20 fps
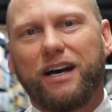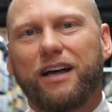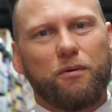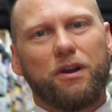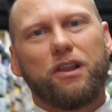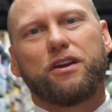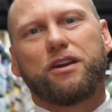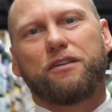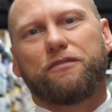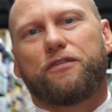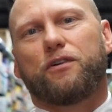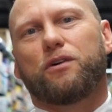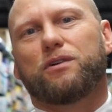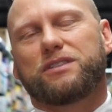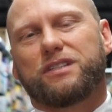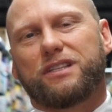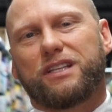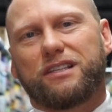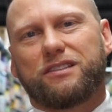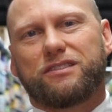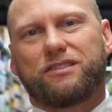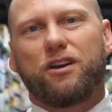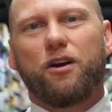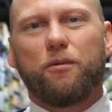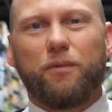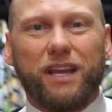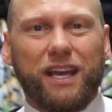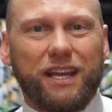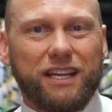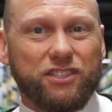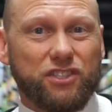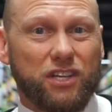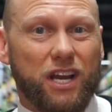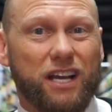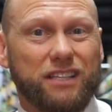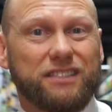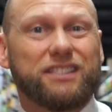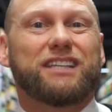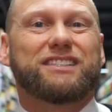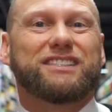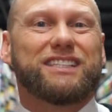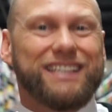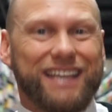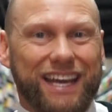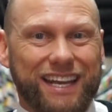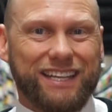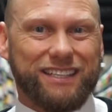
We're looking forward to this, so we get a chance to actually get